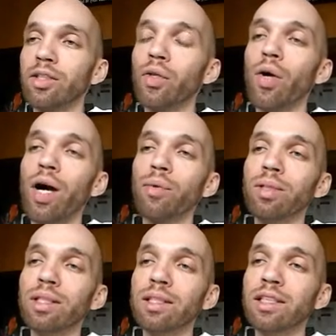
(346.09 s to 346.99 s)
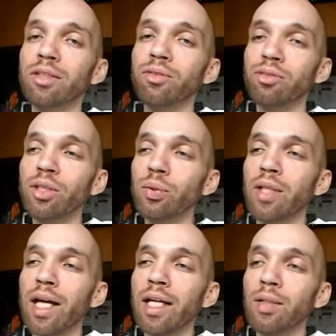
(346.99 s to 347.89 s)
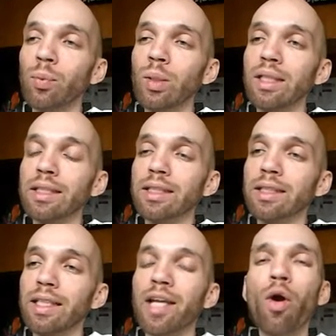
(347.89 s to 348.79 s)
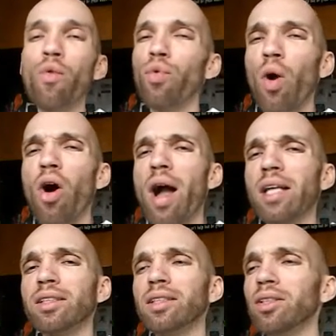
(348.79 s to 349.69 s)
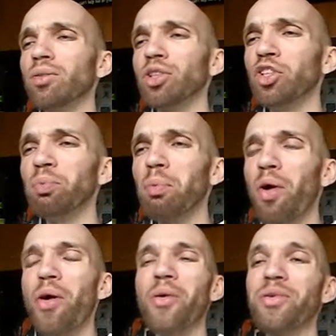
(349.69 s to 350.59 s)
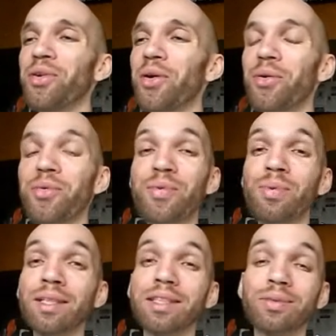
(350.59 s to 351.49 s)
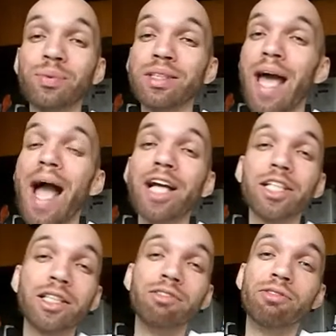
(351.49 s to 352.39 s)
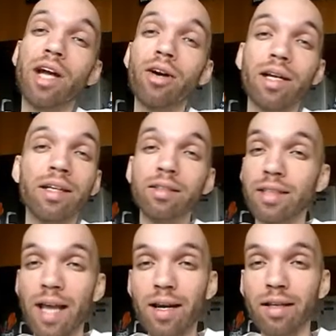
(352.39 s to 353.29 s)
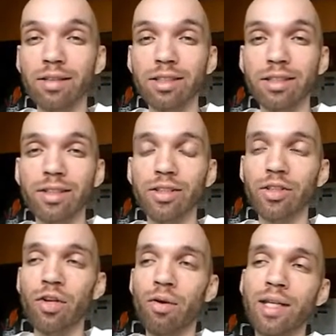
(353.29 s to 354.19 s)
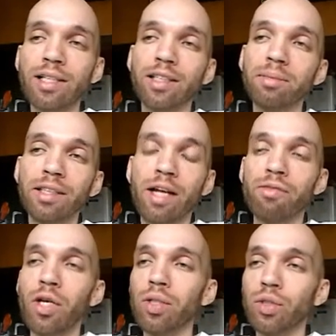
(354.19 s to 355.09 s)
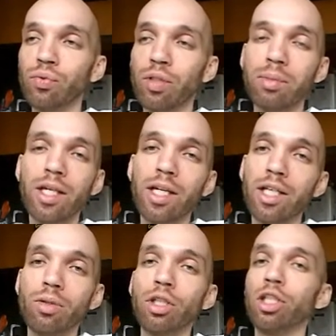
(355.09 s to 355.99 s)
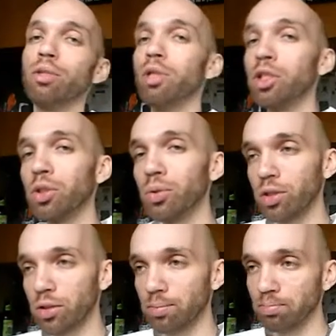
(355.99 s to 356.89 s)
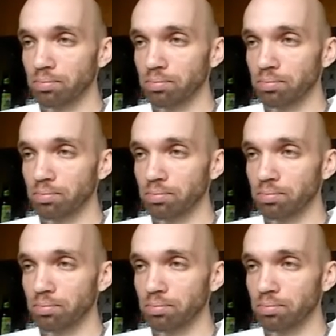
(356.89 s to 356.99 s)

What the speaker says: I really did feel that it was, and overall, actually, the Super Bowl, was actually very entertaining this year, and that's something that I've noticed from, the commercials